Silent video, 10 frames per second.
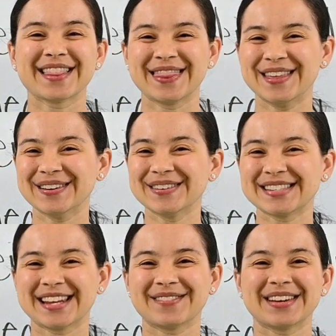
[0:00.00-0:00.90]

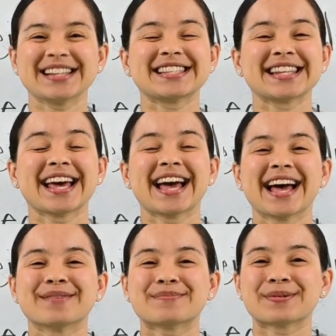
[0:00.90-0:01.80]
Those give us
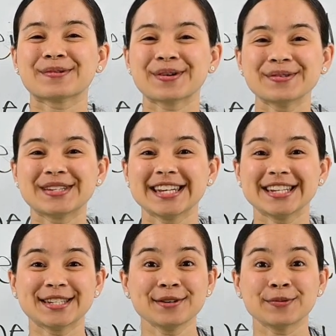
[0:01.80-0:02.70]

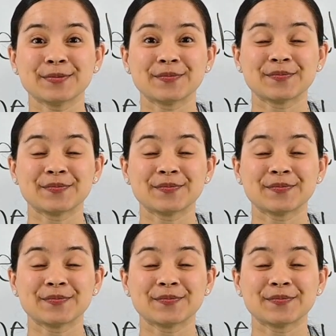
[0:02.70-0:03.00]
protein too.